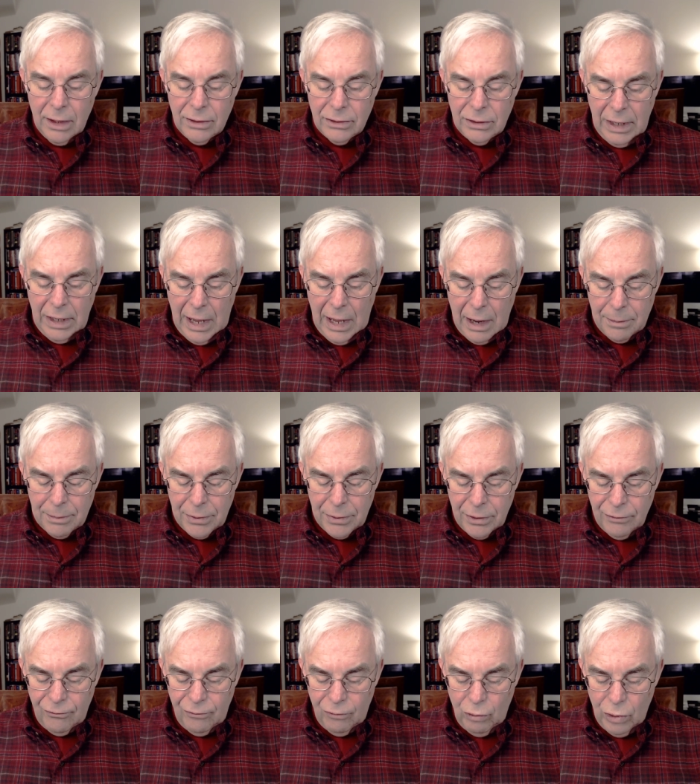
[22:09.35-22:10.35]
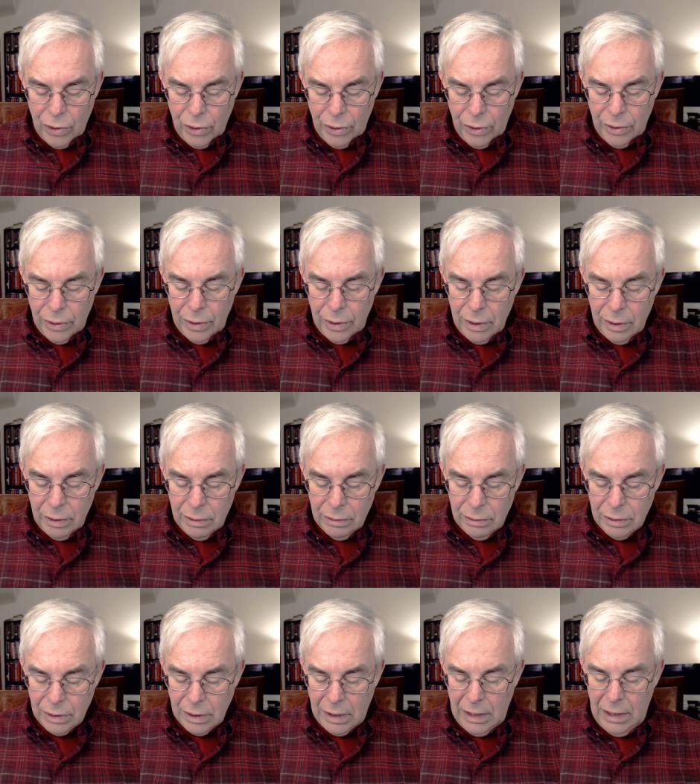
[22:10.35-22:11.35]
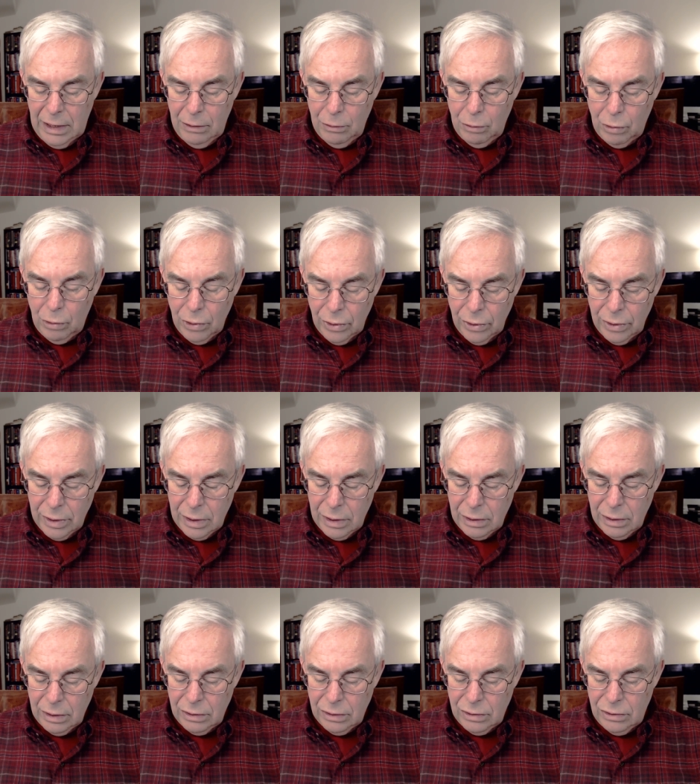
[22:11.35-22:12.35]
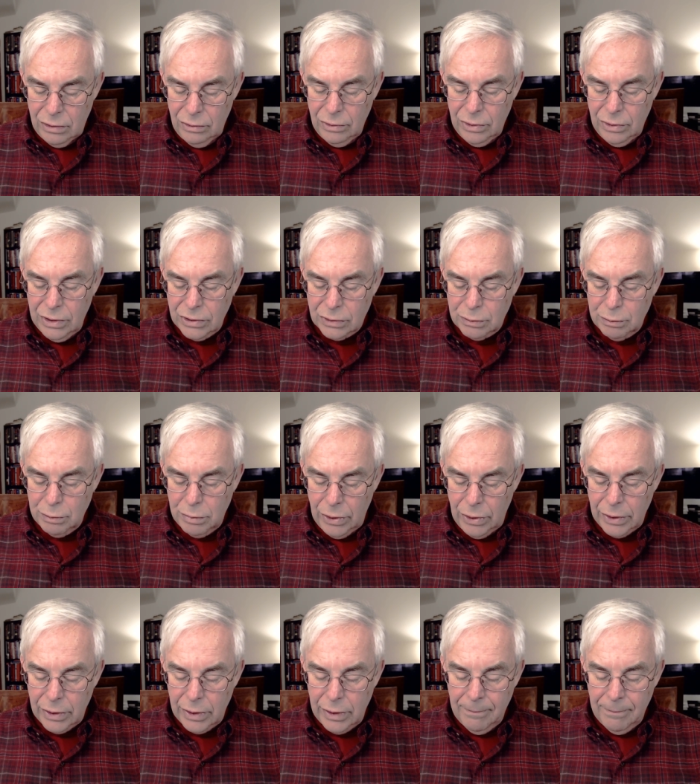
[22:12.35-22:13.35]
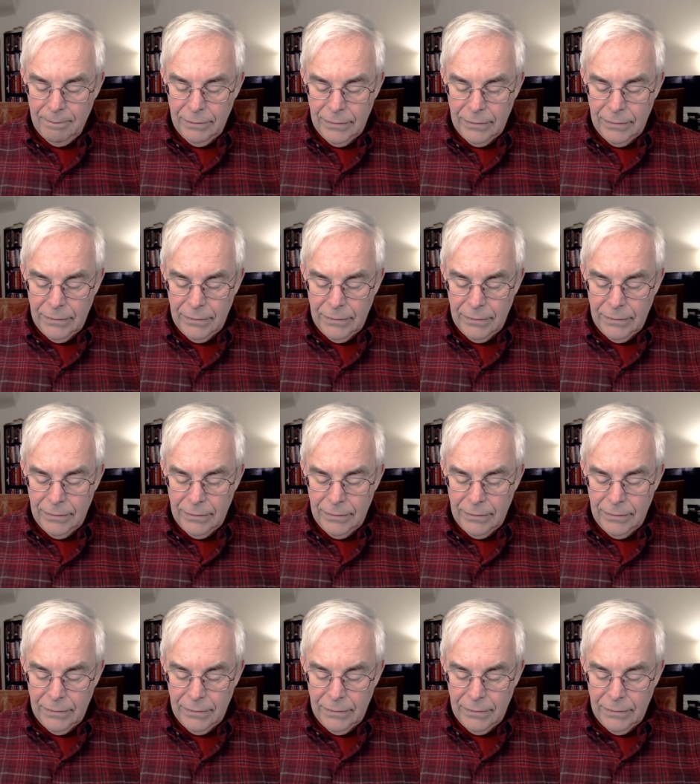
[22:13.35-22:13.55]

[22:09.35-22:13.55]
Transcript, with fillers: The operative word, the key word to this book,